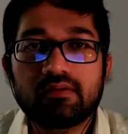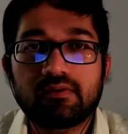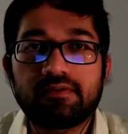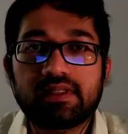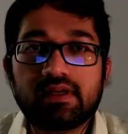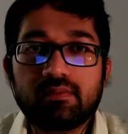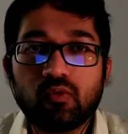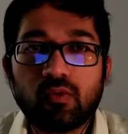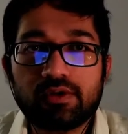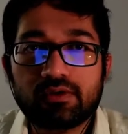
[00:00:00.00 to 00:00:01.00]
We will then
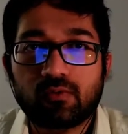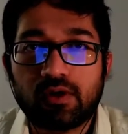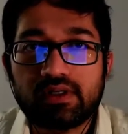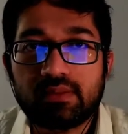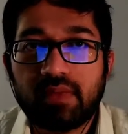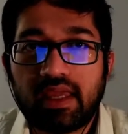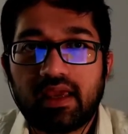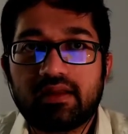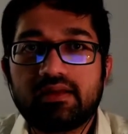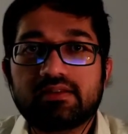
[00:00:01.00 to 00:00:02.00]
move on to quantum
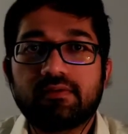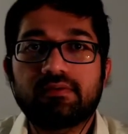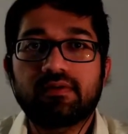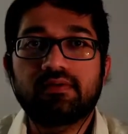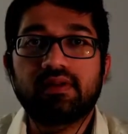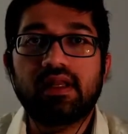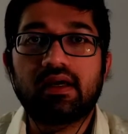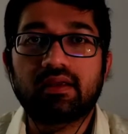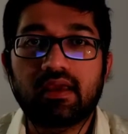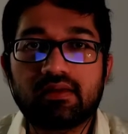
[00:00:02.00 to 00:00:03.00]
mechanics, where we will
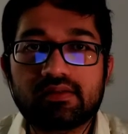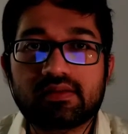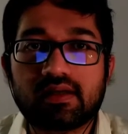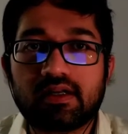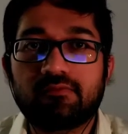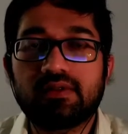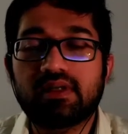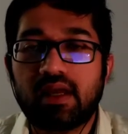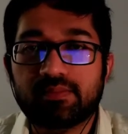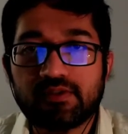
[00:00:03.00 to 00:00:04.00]
again start with
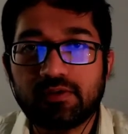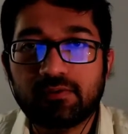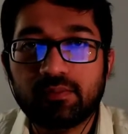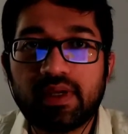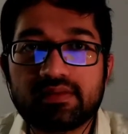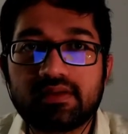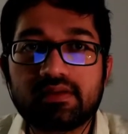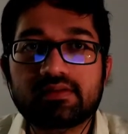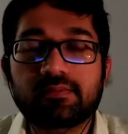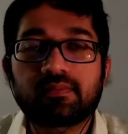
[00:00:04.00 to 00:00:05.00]
the absolute
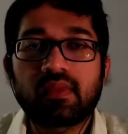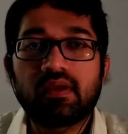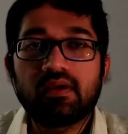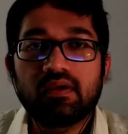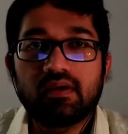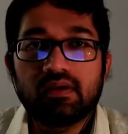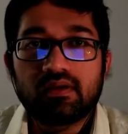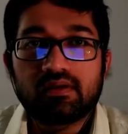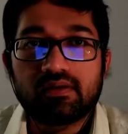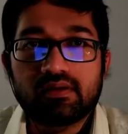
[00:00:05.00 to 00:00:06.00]
basics.
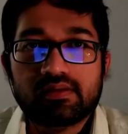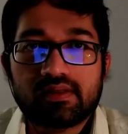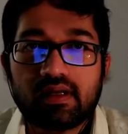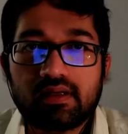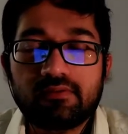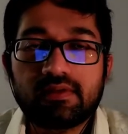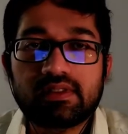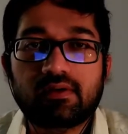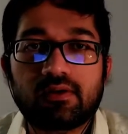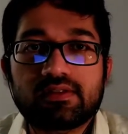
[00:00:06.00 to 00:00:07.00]
Starting with
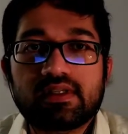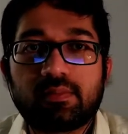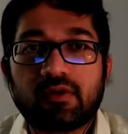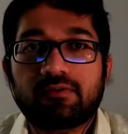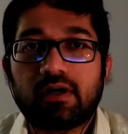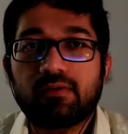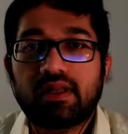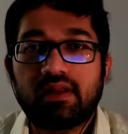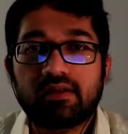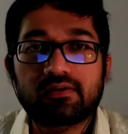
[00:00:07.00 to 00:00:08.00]
the concept of how an
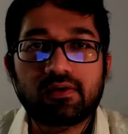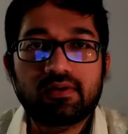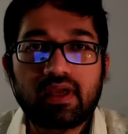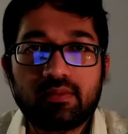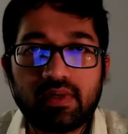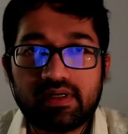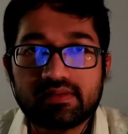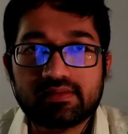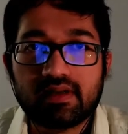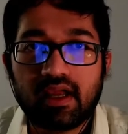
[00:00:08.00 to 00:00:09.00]
electron can be
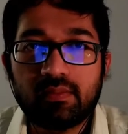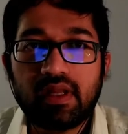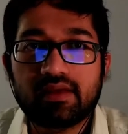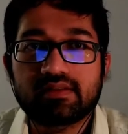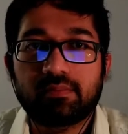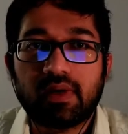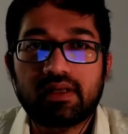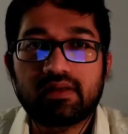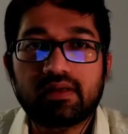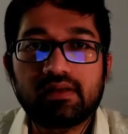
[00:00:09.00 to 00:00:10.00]
described as a
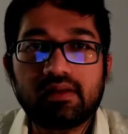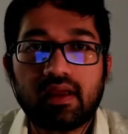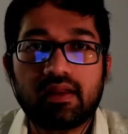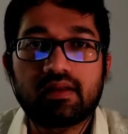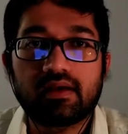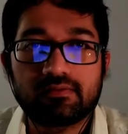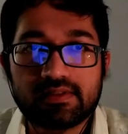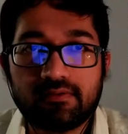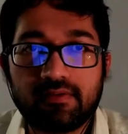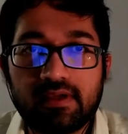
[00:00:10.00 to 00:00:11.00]
particle and
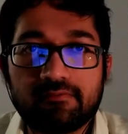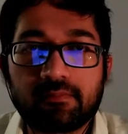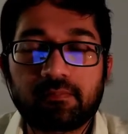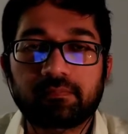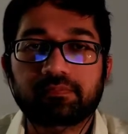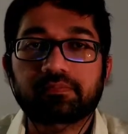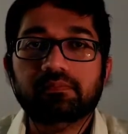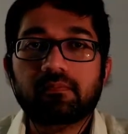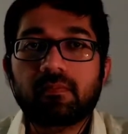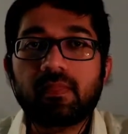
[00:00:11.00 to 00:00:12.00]
as a wave.
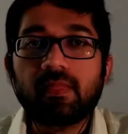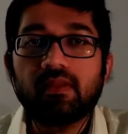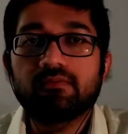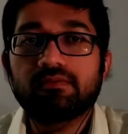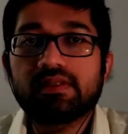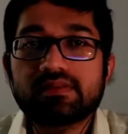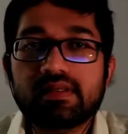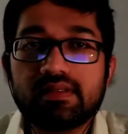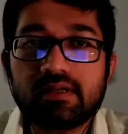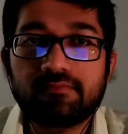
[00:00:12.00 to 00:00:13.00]
We will
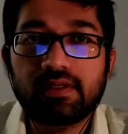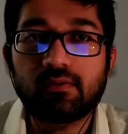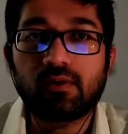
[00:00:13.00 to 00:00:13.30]
see that we no